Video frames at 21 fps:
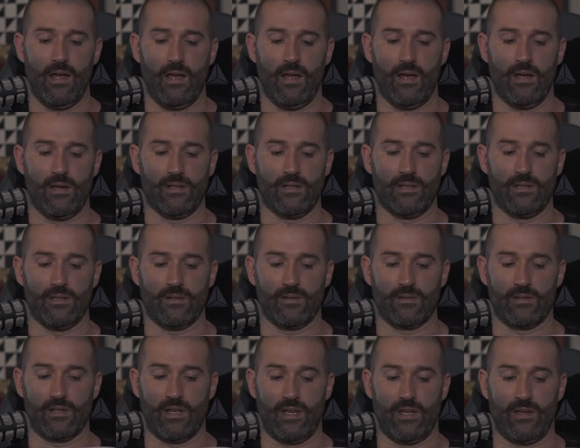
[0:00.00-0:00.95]

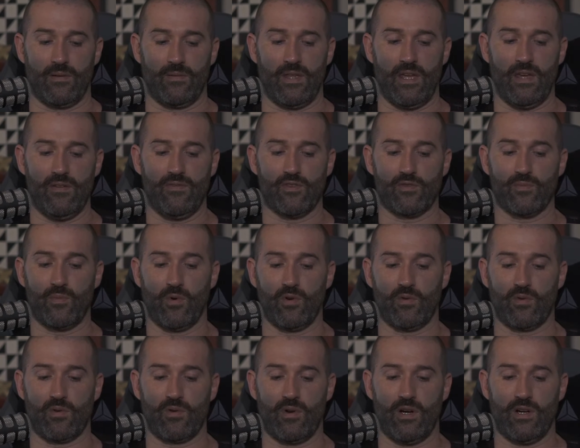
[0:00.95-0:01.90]
Okay, if your sport
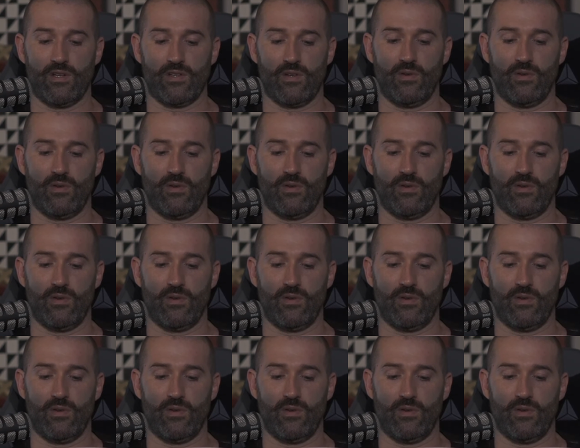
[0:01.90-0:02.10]
requires